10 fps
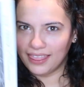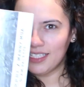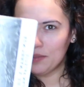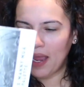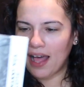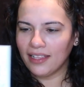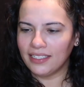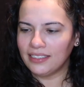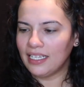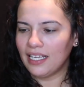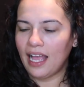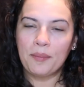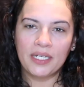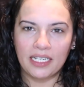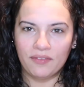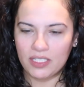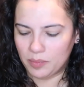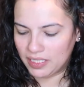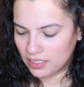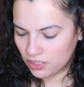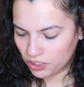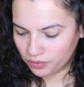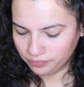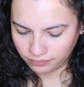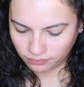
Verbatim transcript: this palette i'm gonna give it to my sister